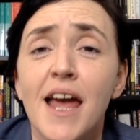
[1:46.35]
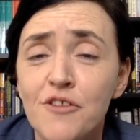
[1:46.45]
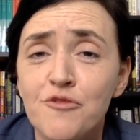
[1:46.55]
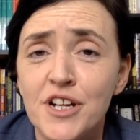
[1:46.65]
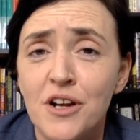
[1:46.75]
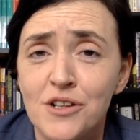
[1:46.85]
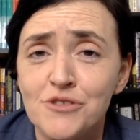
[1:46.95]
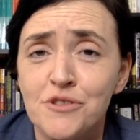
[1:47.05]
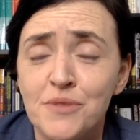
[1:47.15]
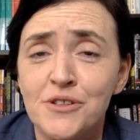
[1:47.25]
Every
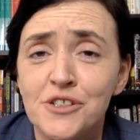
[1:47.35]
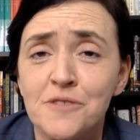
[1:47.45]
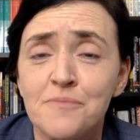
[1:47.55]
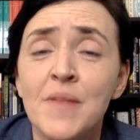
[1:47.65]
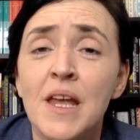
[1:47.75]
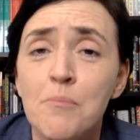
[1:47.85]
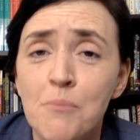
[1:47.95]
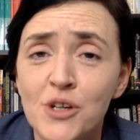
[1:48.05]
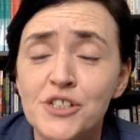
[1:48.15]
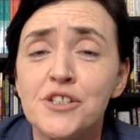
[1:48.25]
contribution,
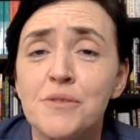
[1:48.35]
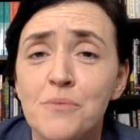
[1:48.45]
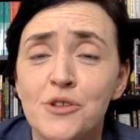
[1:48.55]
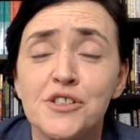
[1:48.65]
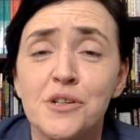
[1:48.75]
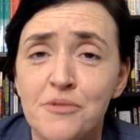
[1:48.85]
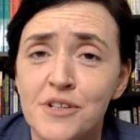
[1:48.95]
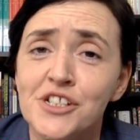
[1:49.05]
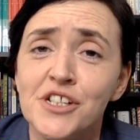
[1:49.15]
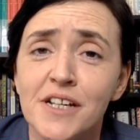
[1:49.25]
much, much
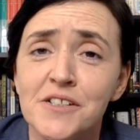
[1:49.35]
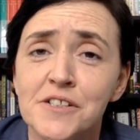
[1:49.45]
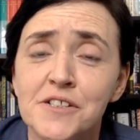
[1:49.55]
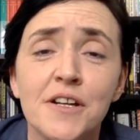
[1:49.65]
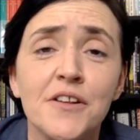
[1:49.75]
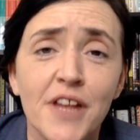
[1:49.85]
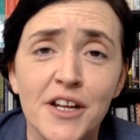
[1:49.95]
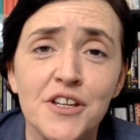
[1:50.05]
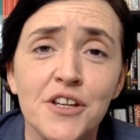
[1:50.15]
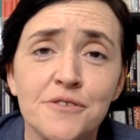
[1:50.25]
appreciated.
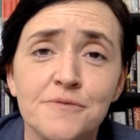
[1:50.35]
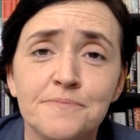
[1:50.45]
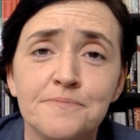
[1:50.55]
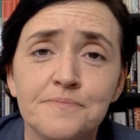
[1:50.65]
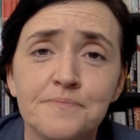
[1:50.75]
Thank you.